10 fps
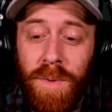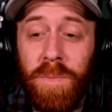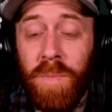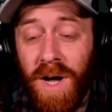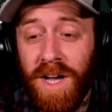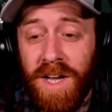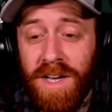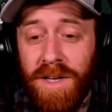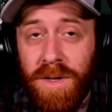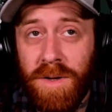But
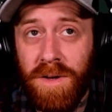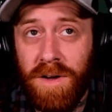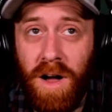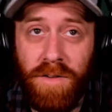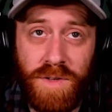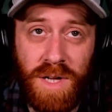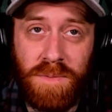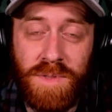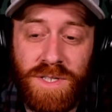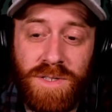
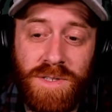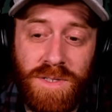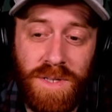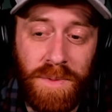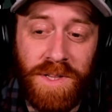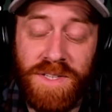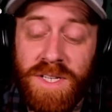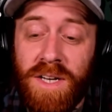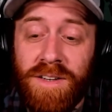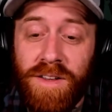oftentimes seemingly
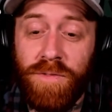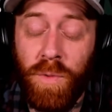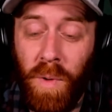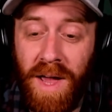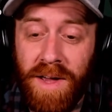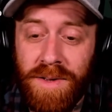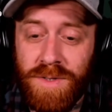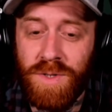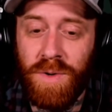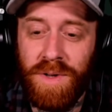said in a different way.
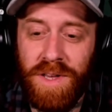So